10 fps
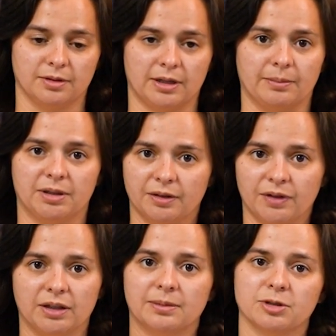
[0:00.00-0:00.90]
I'm
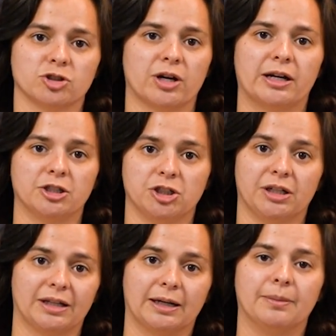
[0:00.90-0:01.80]
giving them the strategy,
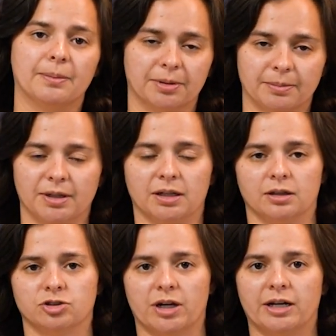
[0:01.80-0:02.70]
and then I'm implementing
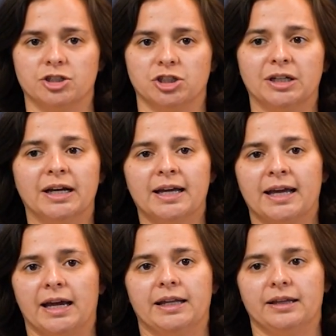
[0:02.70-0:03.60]
the strategy,
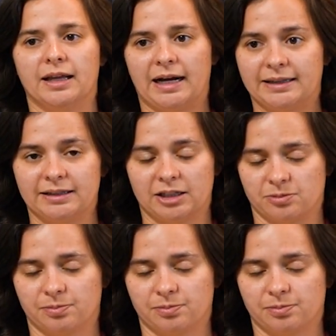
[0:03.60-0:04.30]
and I think that's